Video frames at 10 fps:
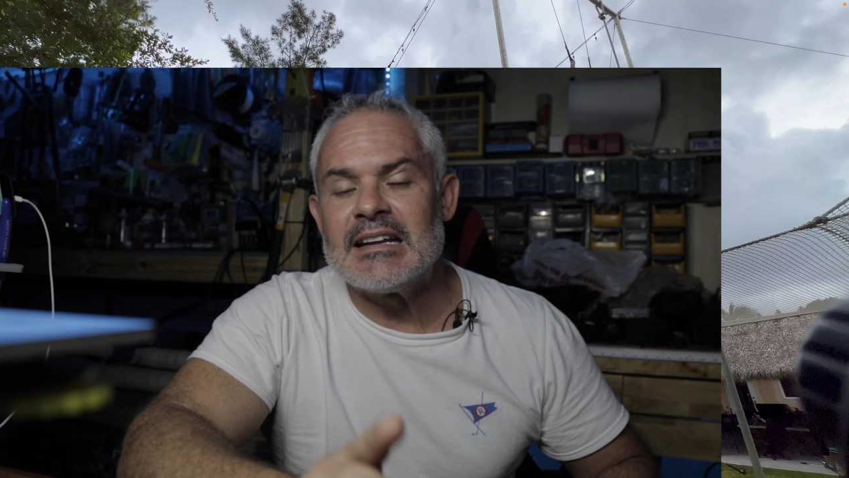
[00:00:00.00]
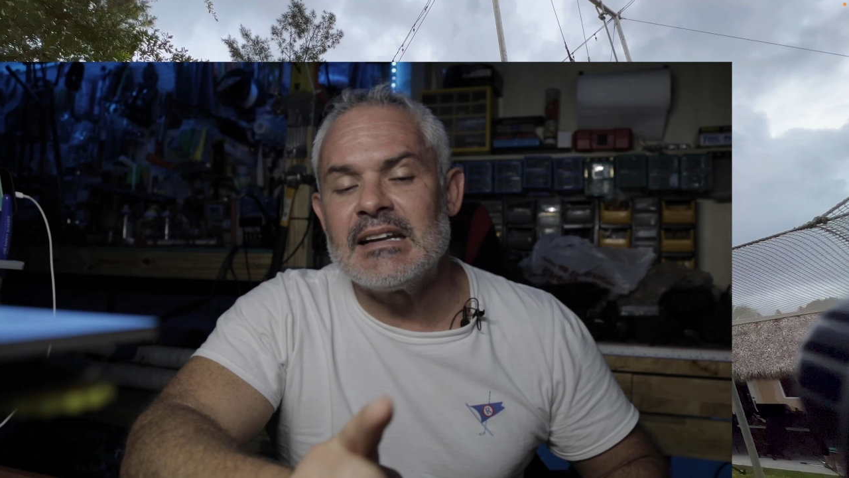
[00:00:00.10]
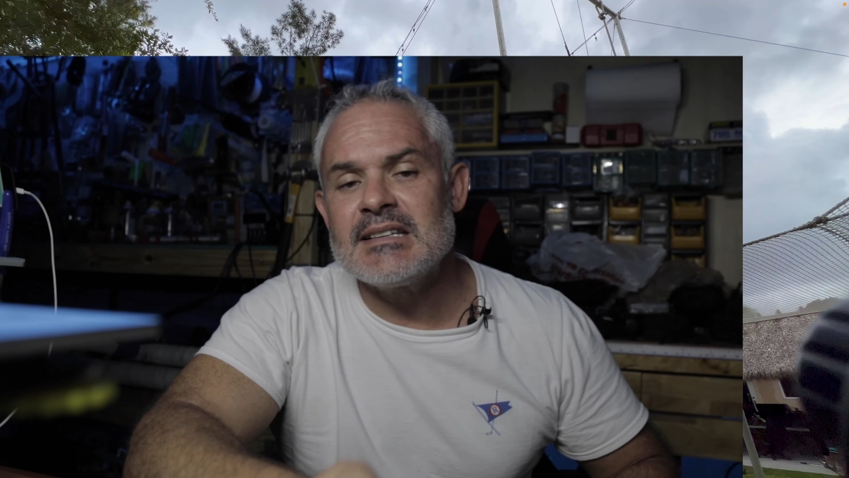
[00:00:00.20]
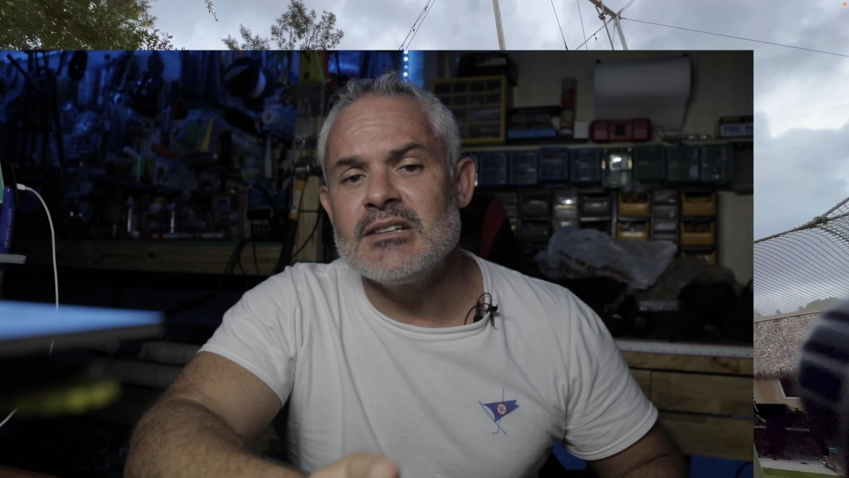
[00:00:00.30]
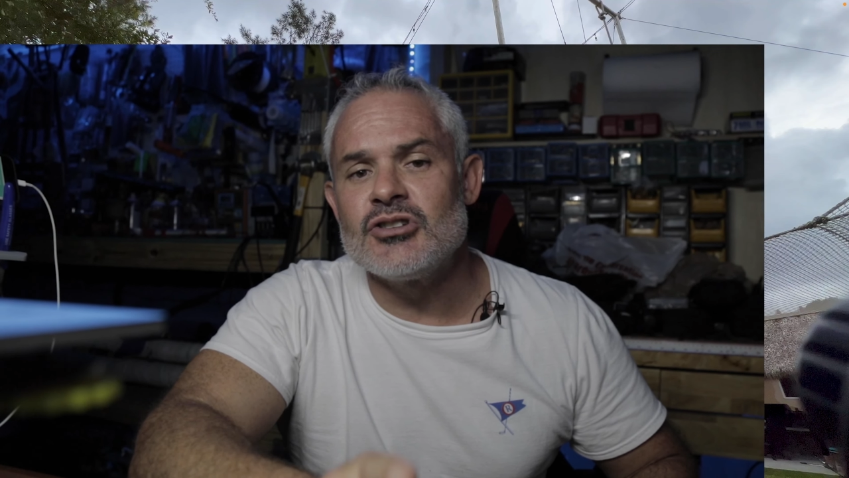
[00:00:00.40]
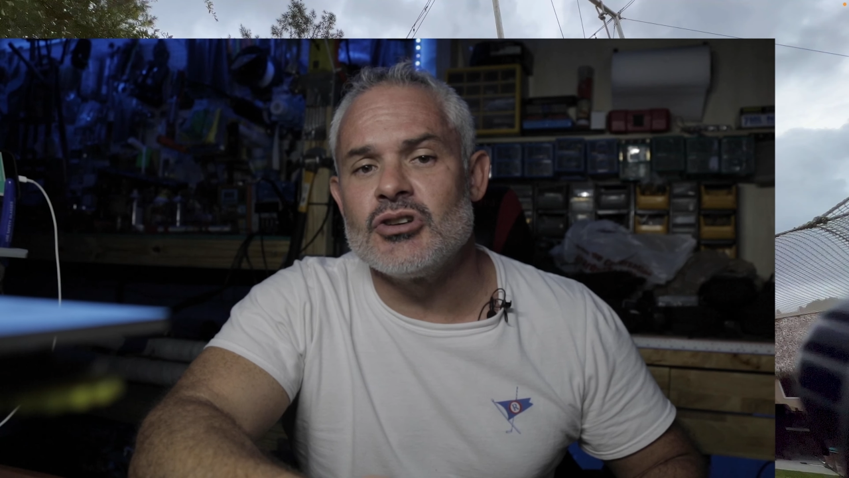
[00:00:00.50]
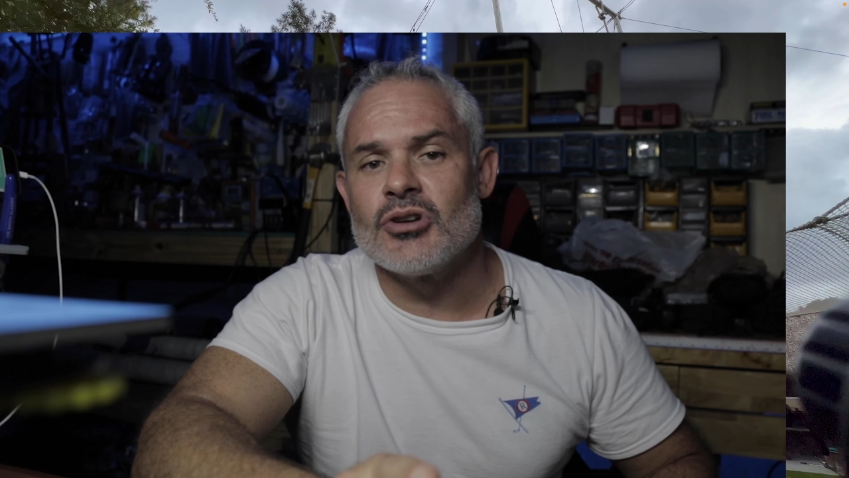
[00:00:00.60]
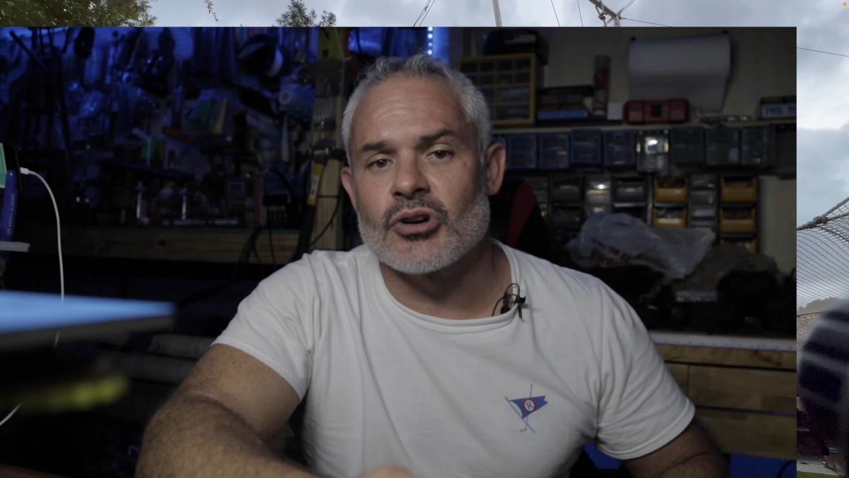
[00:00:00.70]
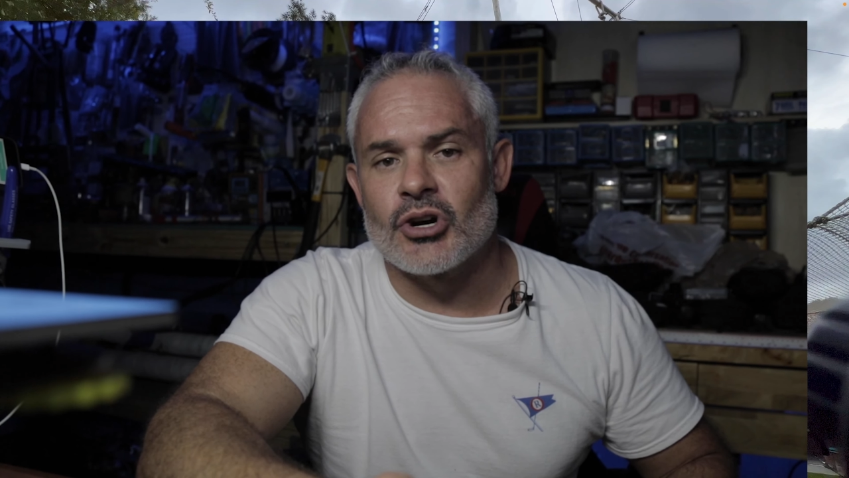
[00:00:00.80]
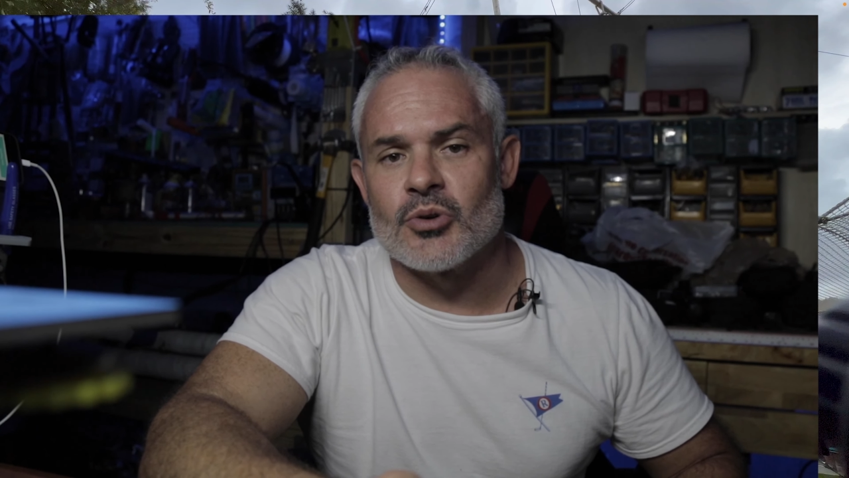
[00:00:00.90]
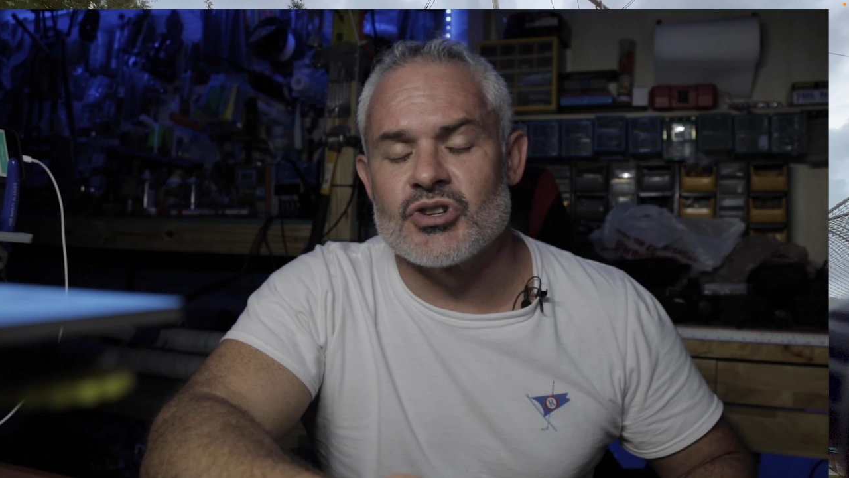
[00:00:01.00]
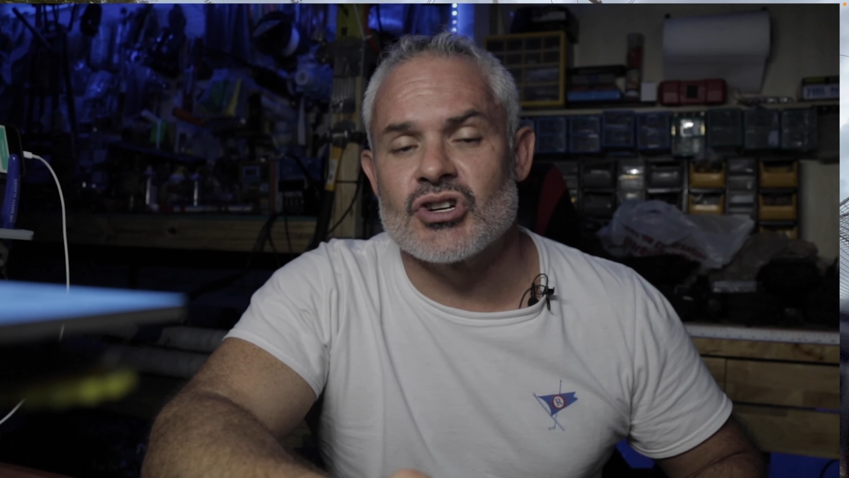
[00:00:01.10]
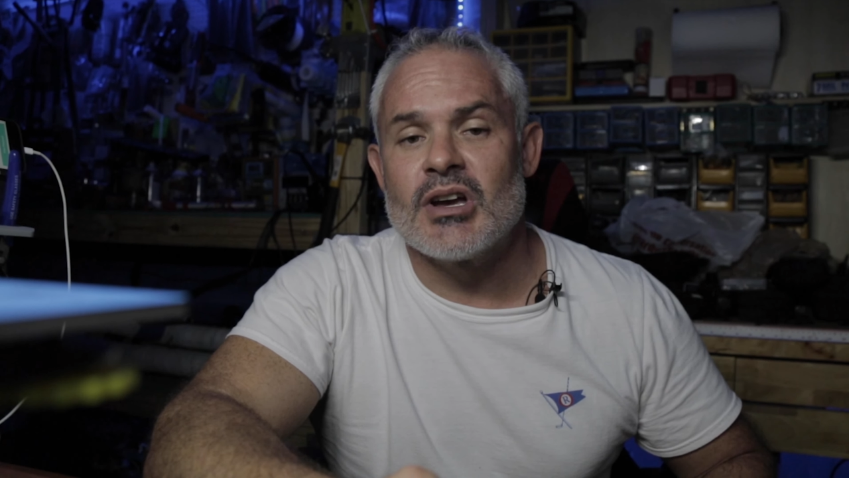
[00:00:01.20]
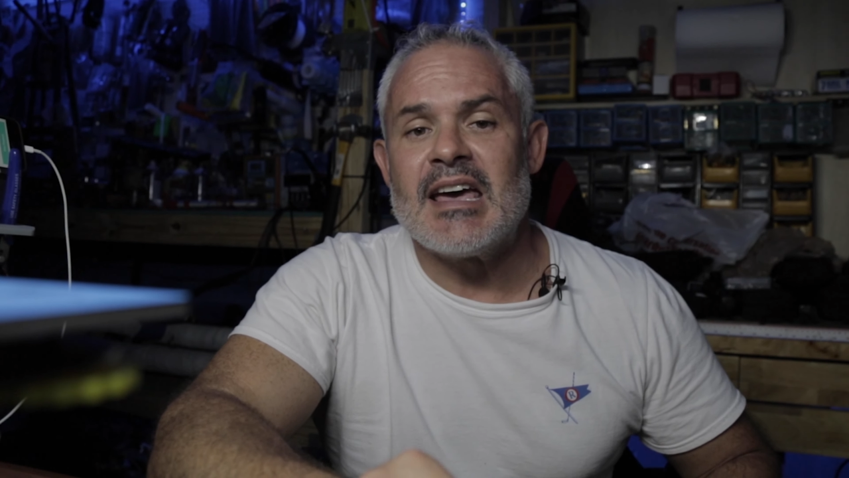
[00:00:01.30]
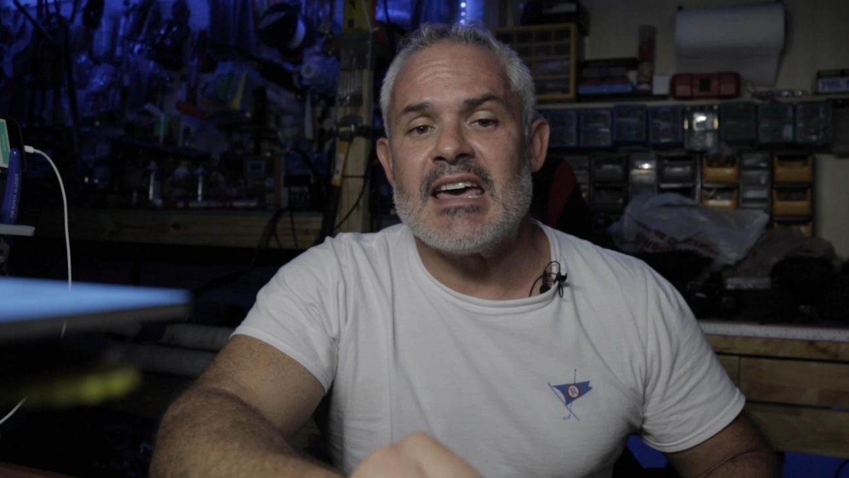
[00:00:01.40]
Listen to your coach.